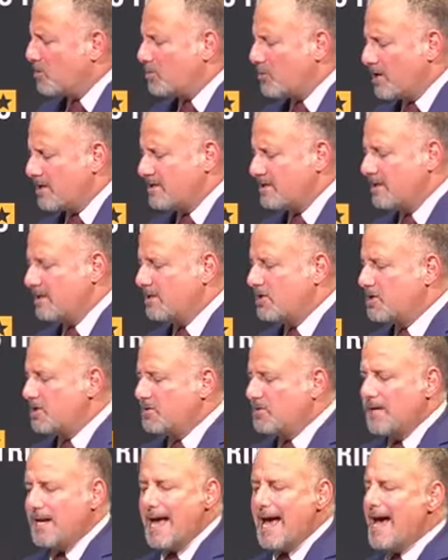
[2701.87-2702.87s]
pressing
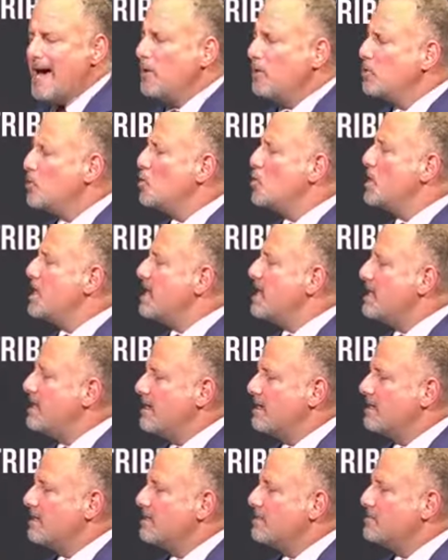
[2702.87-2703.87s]
issue, and how do we
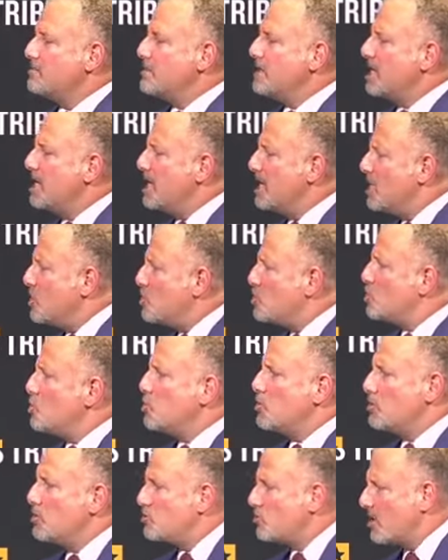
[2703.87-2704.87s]
begin
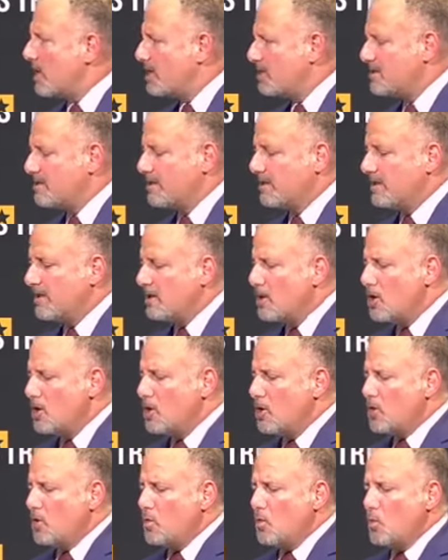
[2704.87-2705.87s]
to address it
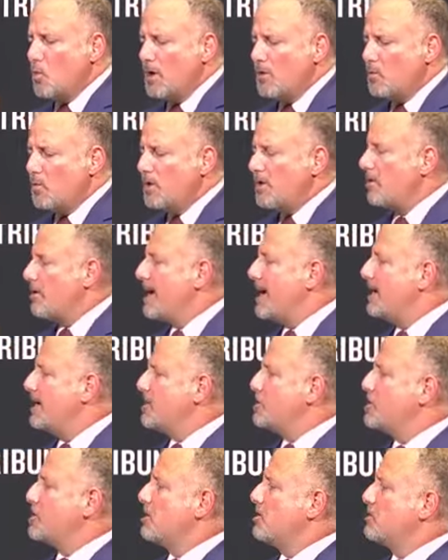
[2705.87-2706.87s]
when we are at
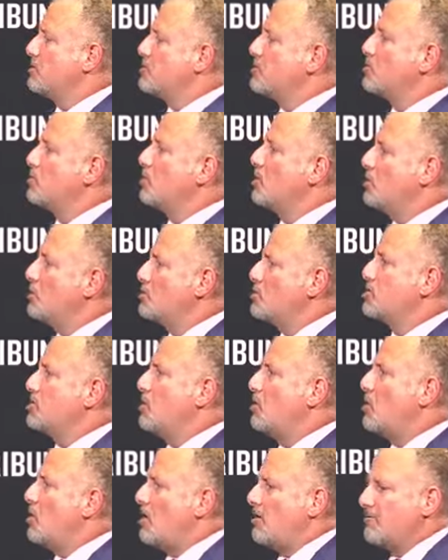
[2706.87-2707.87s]
each other's throats
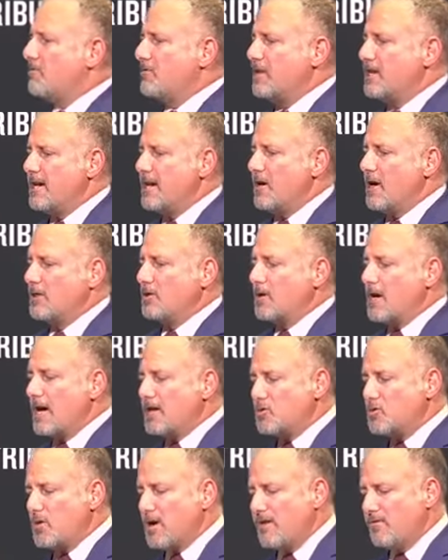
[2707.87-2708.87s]
so often? Now, look, I
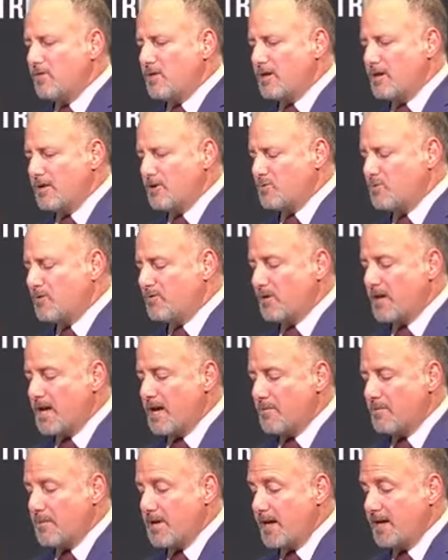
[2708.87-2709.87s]
travel the country for
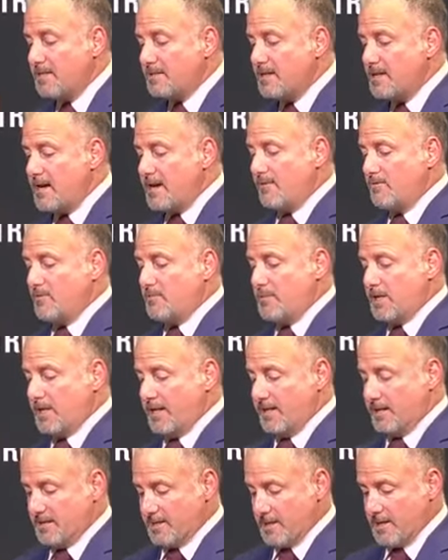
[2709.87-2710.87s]
campaigns. Not
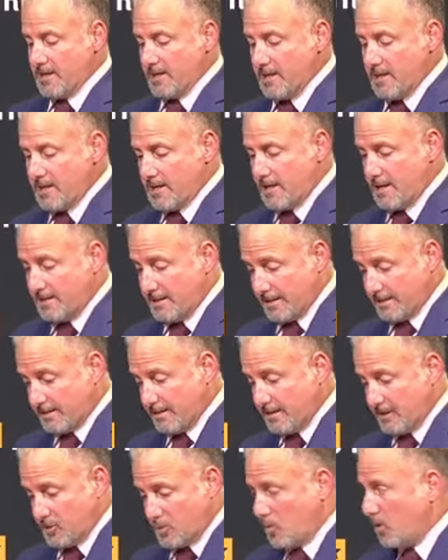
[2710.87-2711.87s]
everybody is
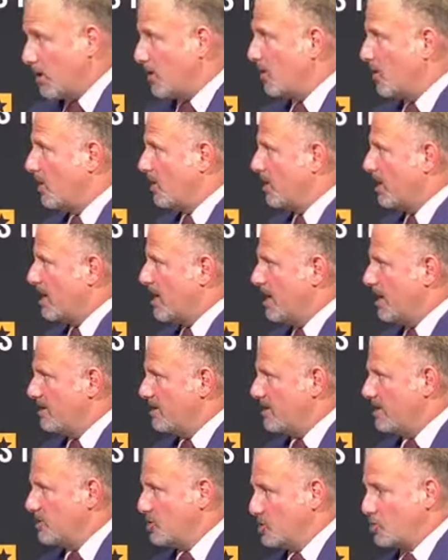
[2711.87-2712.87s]
addicted to Twitter
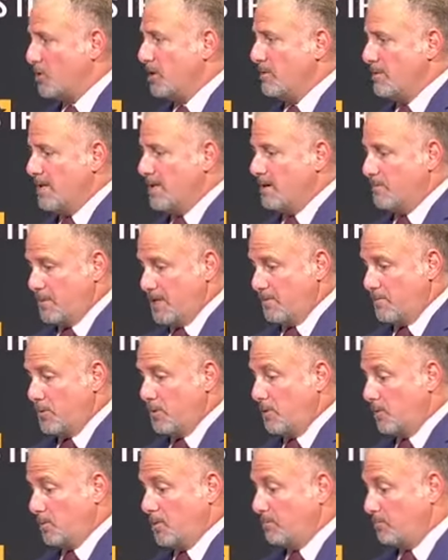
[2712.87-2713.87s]
and screaming at
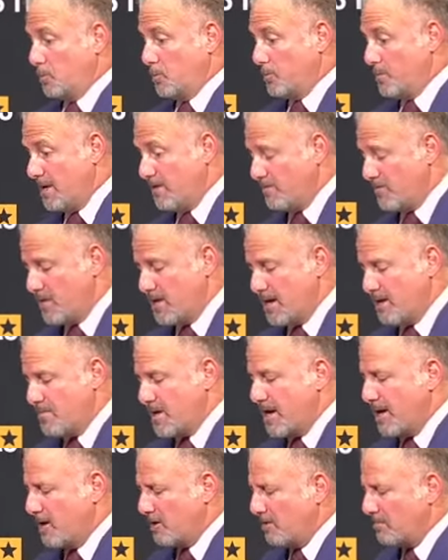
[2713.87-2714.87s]
people, or me for that
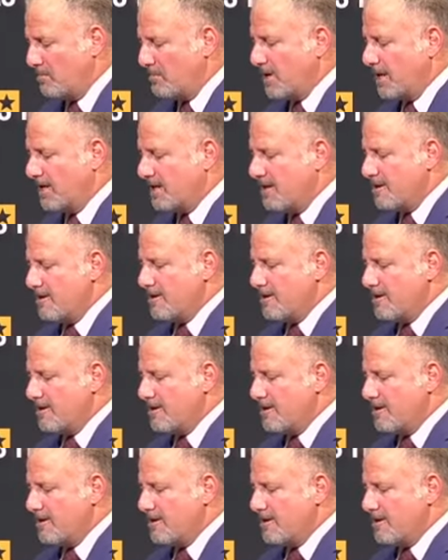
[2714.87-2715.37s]
matter. But